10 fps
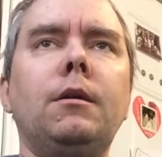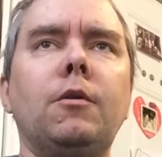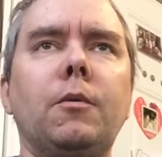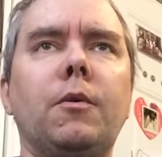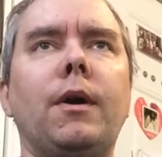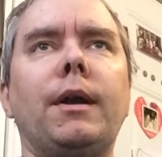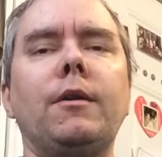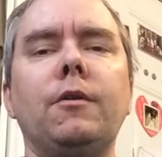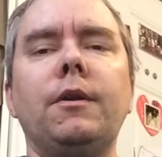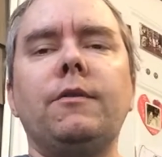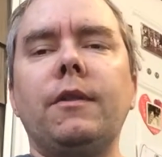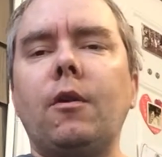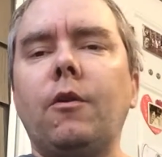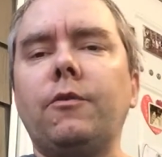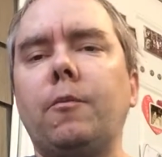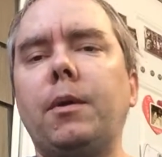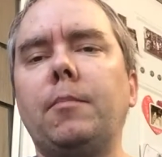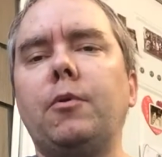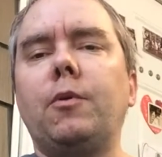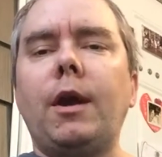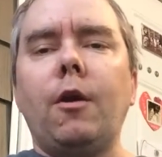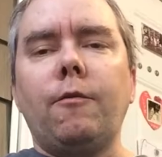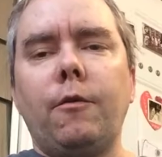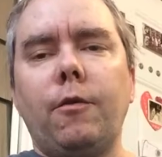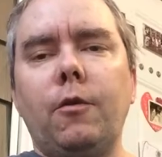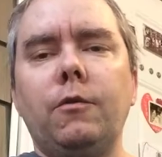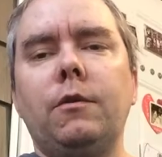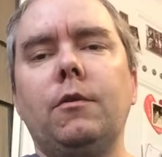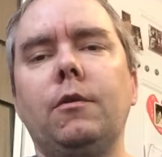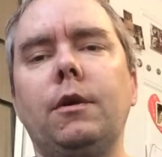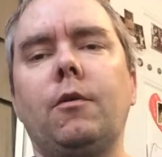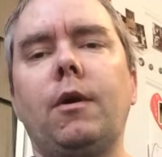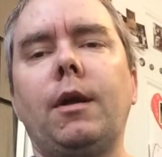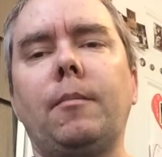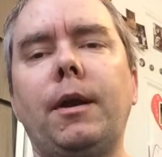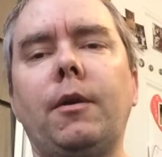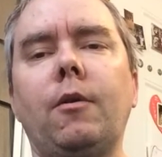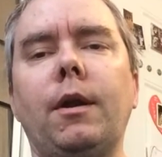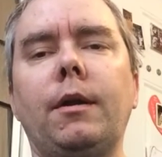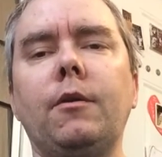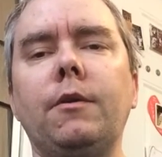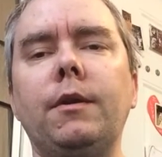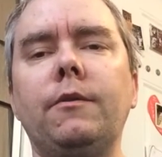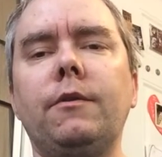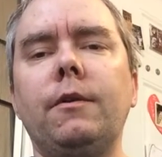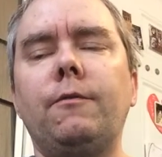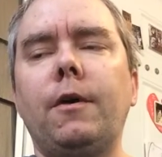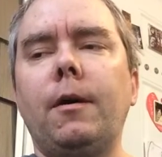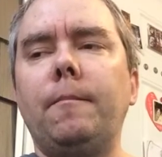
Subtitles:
dealing with chronic illness, and then also people who care for those that are in chronic pain and chronic illness. If